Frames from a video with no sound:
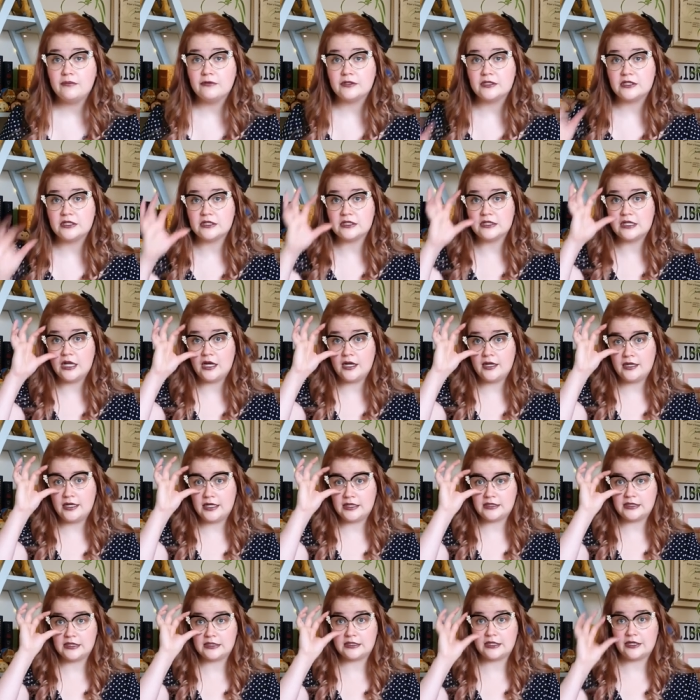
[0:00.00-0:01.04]
which is not
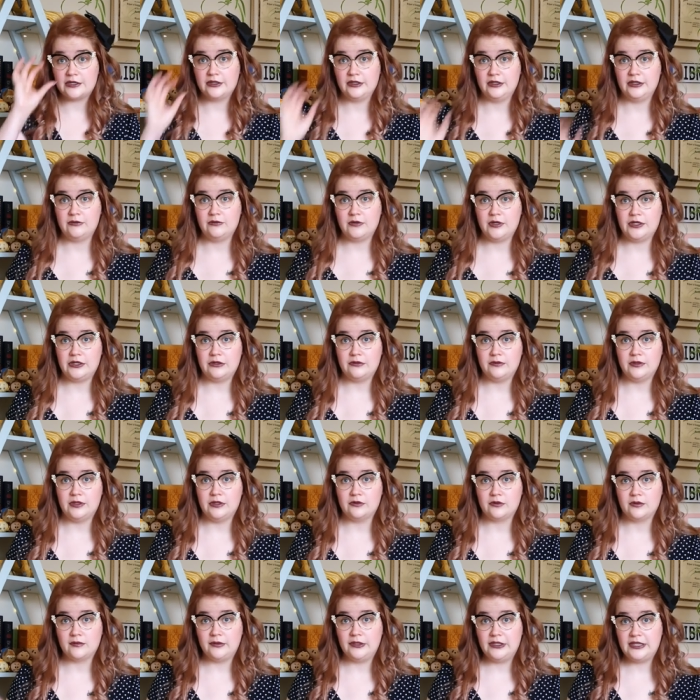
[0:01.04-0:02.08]
necessarily what you would
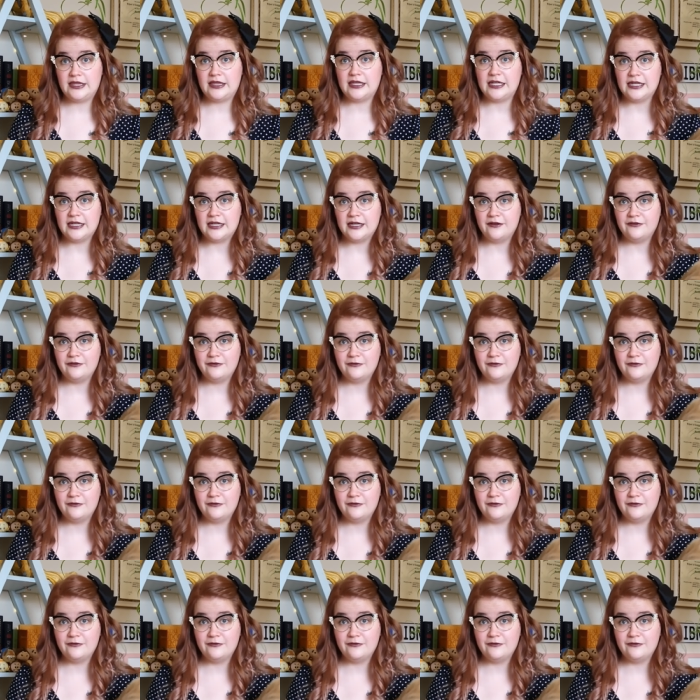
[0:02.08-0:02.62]
normally think of